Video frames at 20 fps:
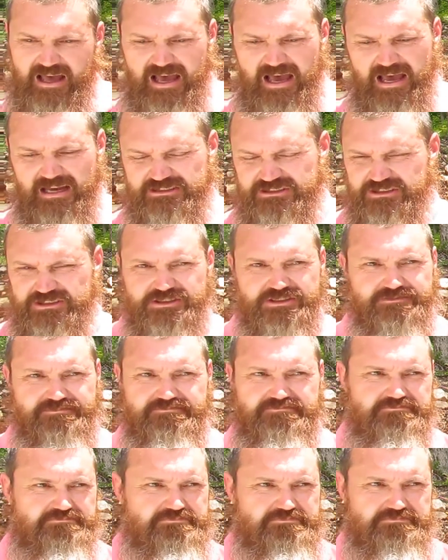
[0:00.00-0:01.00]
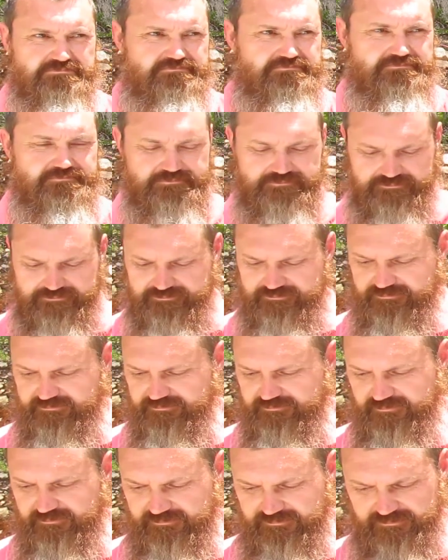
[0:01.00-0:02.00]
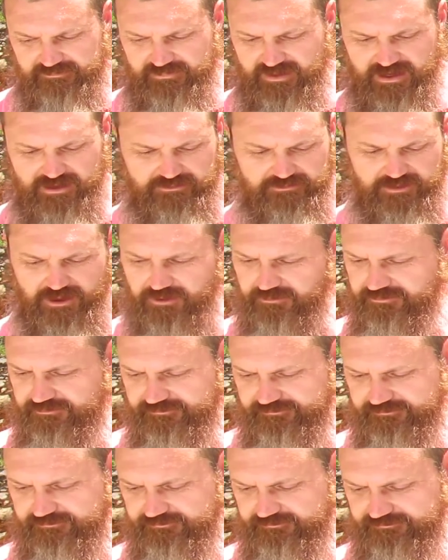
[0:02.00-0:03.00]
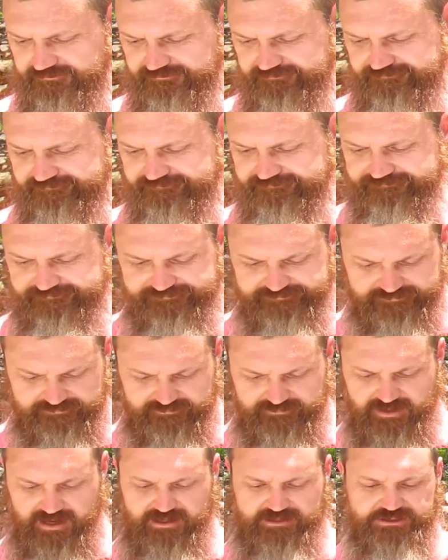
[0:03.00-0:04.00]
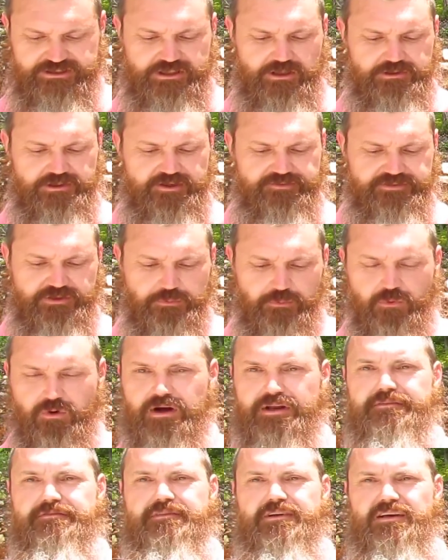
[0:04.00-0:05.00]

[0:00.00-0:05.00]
I just, I don't know. I can show you if you want.